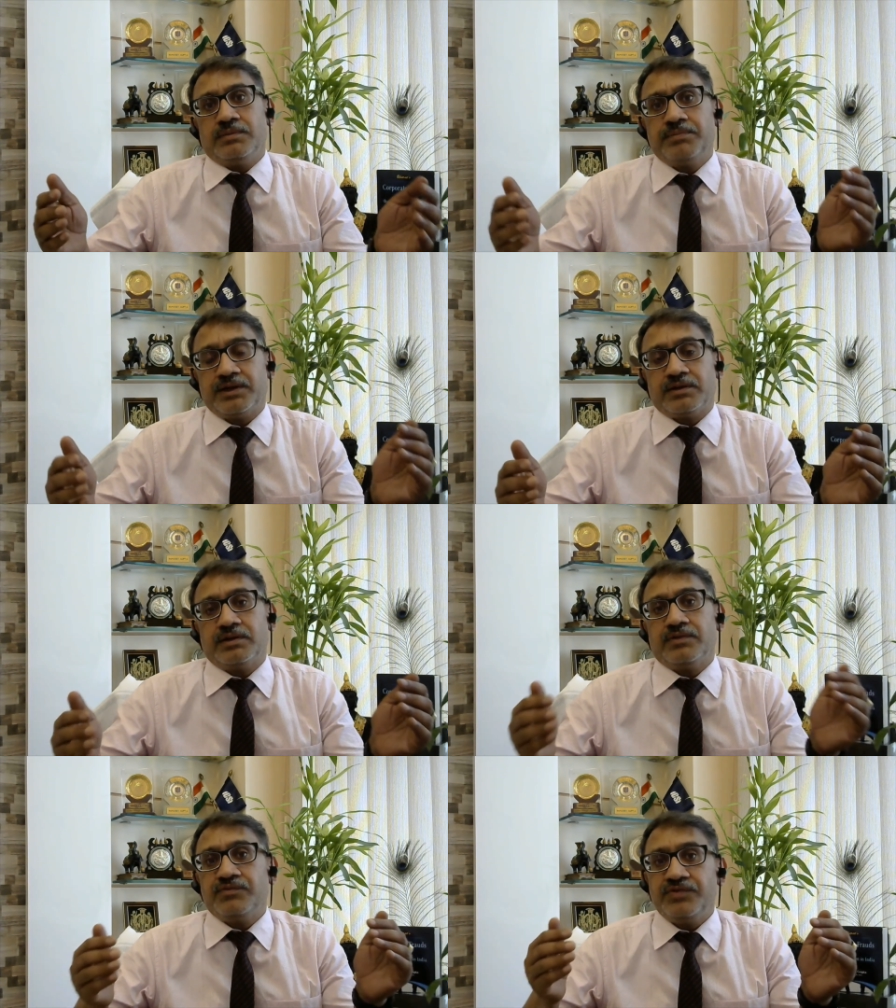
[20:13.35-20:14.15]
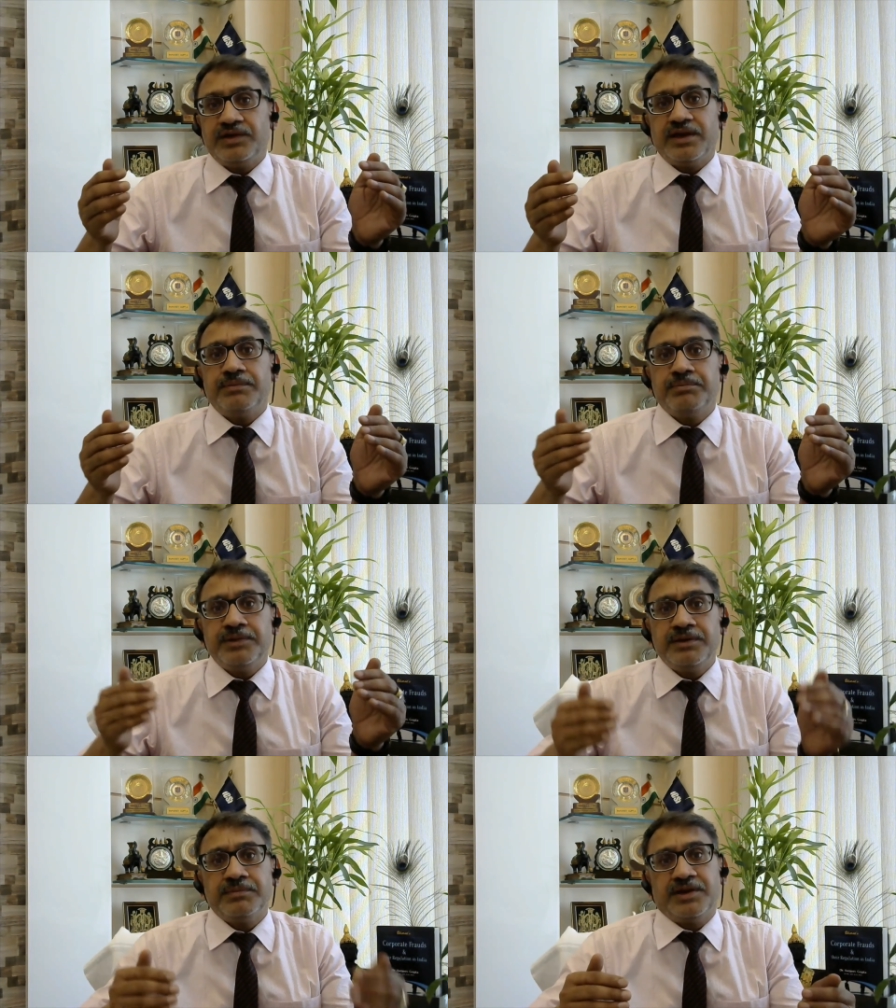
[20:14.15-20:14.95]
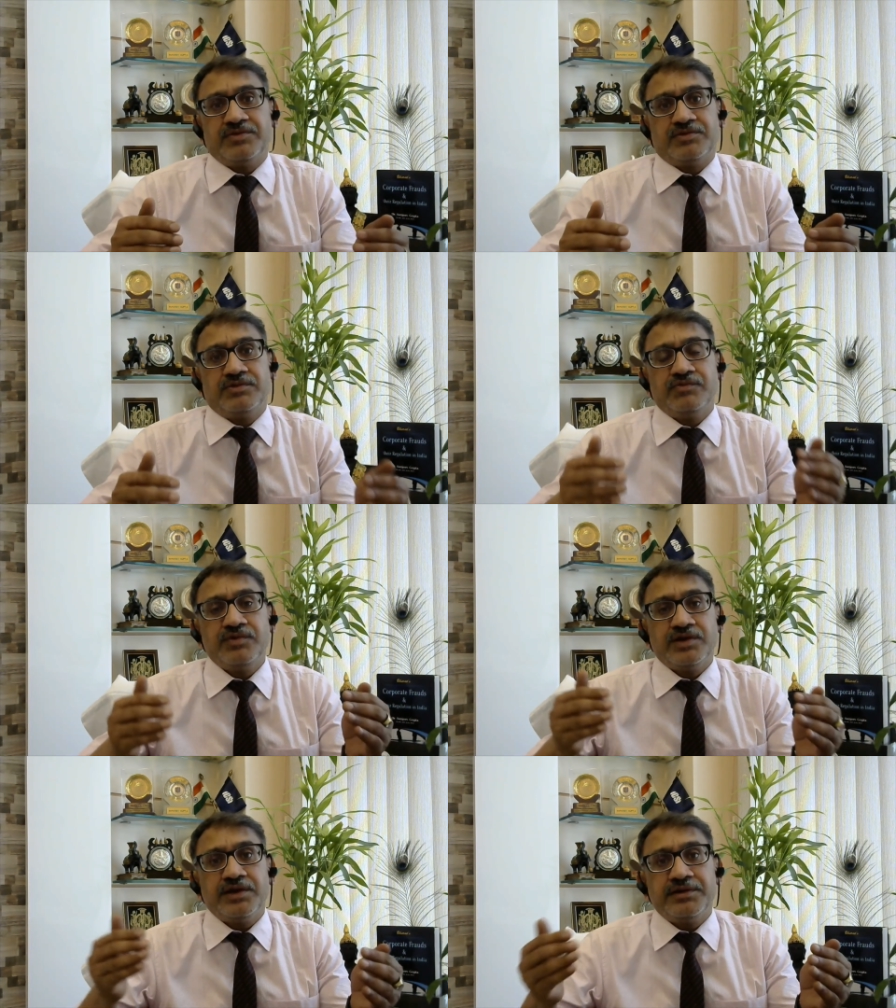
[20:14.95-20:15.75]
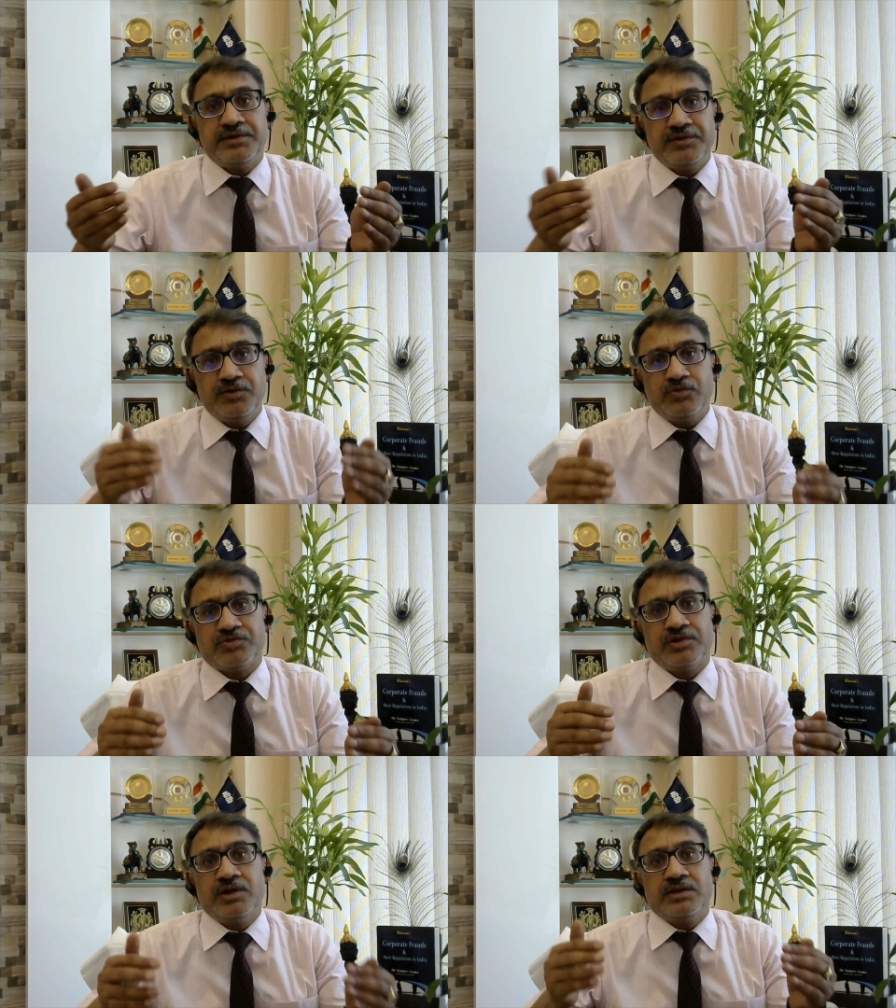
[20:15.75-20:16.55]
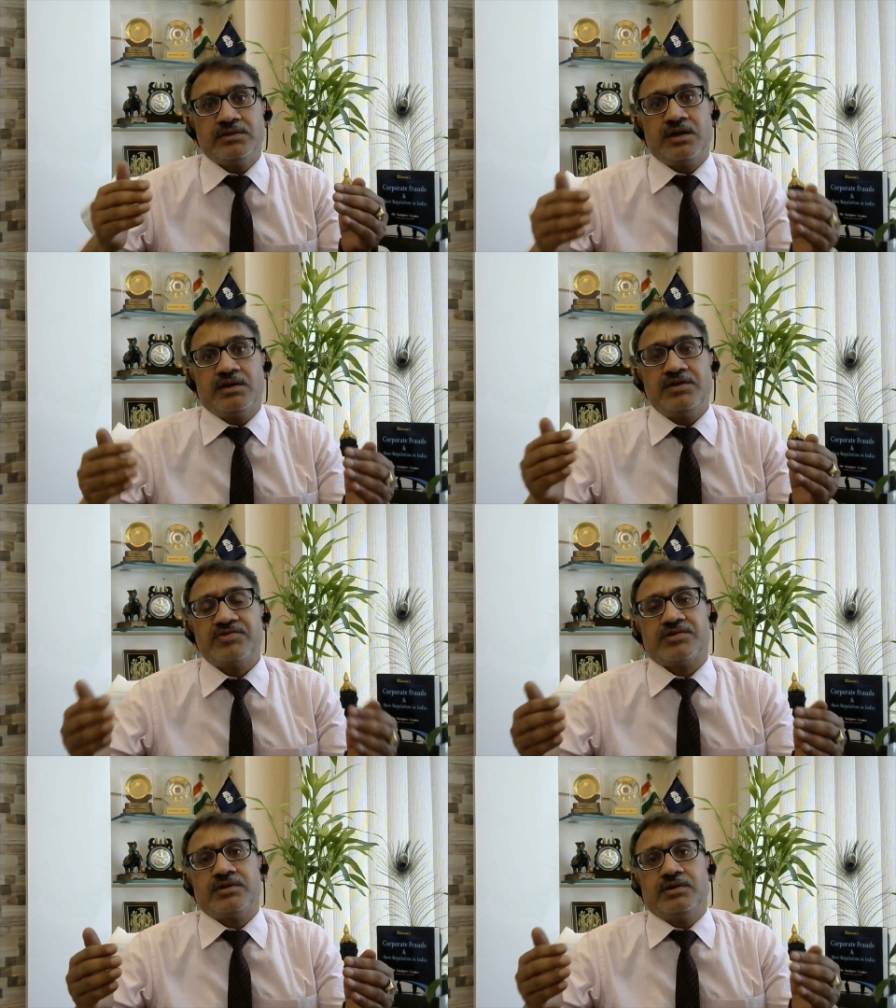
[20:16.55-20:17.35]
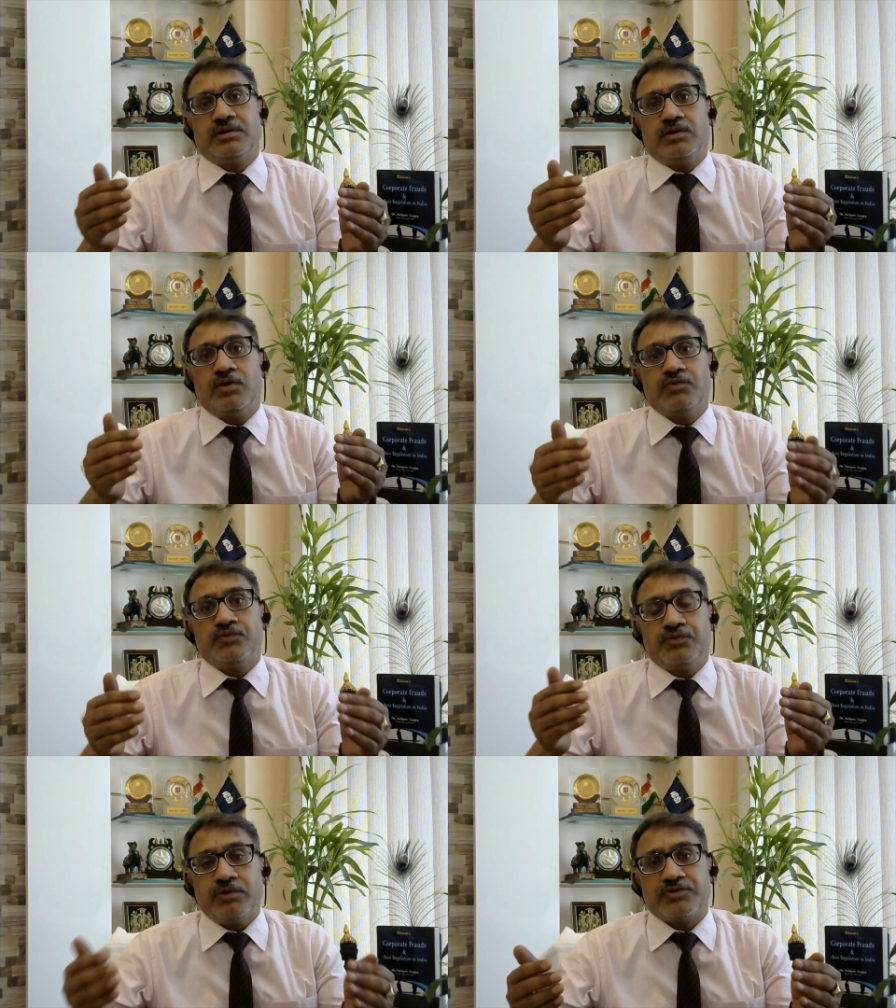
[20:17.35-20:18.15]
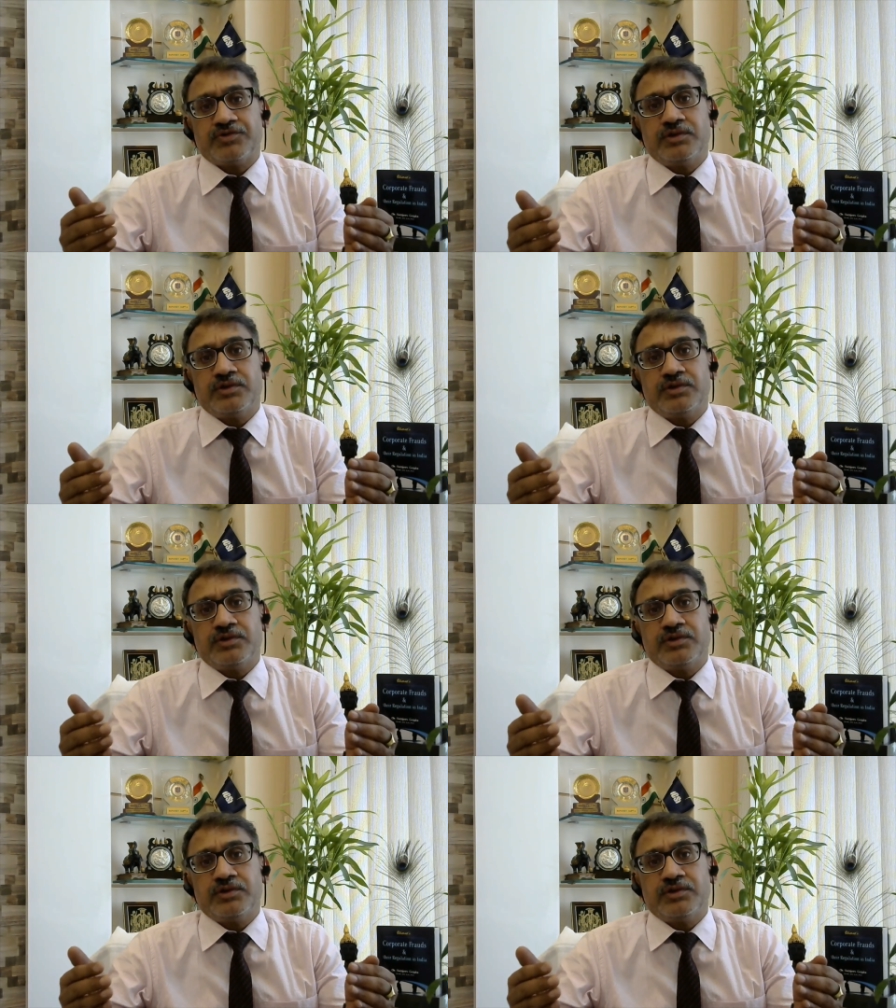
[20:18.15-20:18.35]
but we can minimize, we can reduce the risk of frauds